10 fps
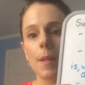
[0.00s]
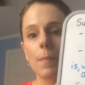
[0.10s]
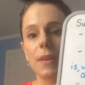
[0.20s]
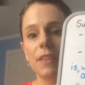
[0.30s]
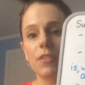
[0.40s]

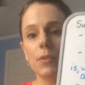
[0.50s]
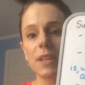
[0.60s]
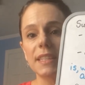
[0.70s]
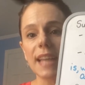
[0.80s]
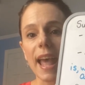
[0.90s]
but if you
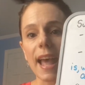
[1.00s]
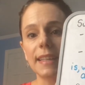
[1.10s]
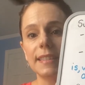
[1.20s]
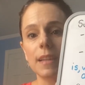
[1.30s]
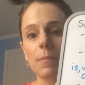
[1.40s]
need to add
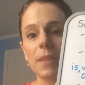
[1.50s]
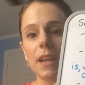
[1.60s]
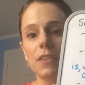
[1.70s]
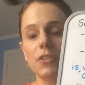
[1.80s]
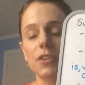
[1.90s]
something
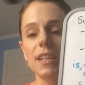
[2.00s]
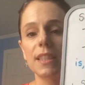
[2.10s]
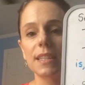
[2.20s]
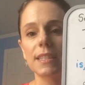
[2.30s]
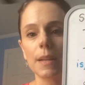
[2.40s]
underneath
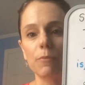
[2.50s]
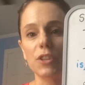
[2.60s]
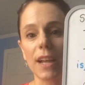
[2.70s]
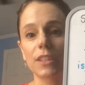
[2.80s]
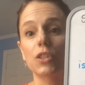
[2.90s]
the
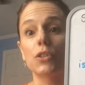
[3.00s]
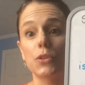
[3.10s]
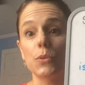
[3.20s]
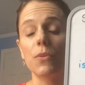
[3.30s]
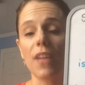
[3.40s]
subject,
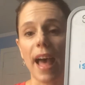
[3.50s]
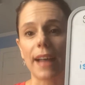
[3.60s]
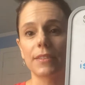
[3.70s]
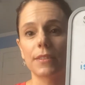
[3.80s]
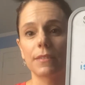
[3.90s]
do
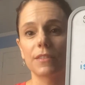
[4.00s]
that.